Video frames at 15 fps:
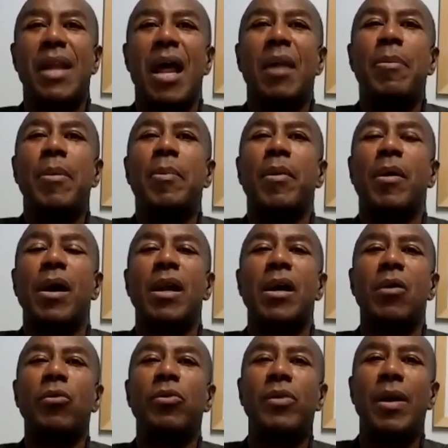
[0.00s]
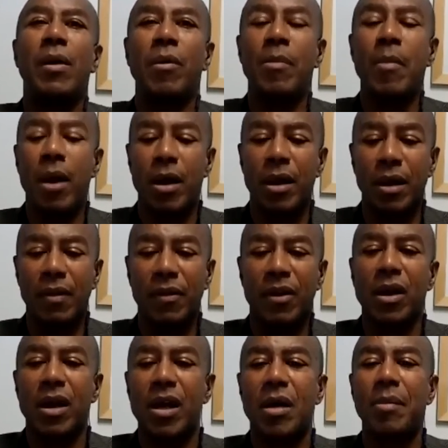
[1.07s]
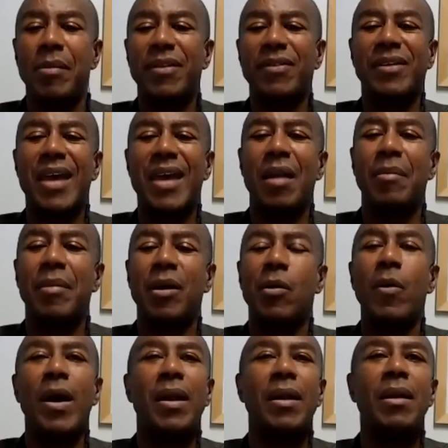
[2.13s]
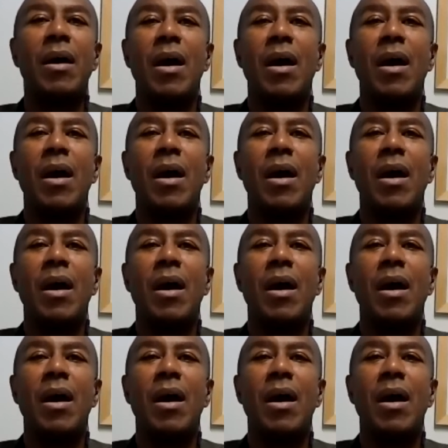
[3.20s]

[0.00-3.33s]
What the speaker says: a lot of people are gonna go through network marketing. They're gonna come into this academy and quit.